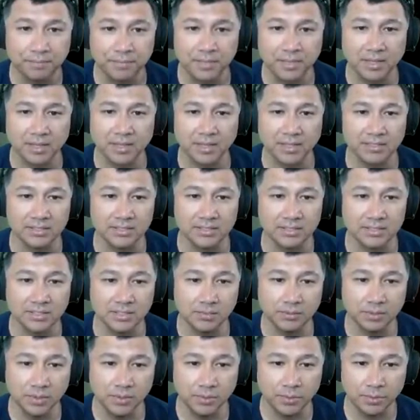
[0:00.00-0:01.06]
Let's see
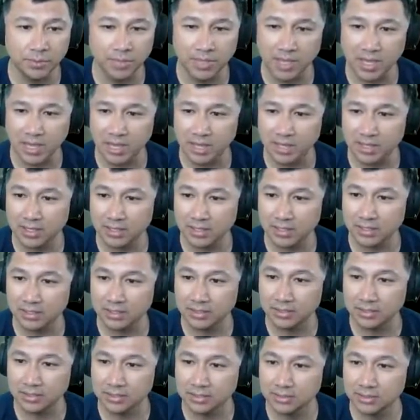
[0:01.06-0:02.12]
where we are.
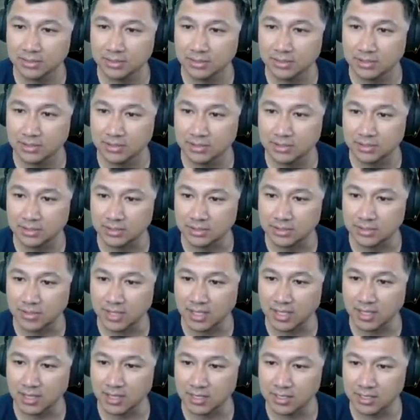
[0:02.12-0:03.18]

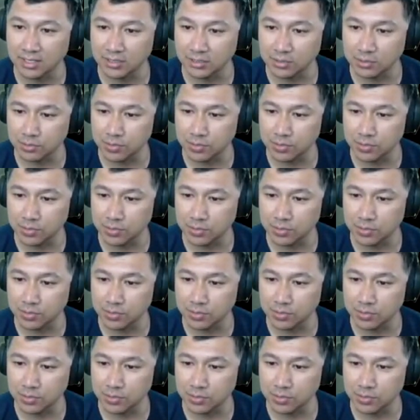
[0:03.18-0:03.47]
Standings,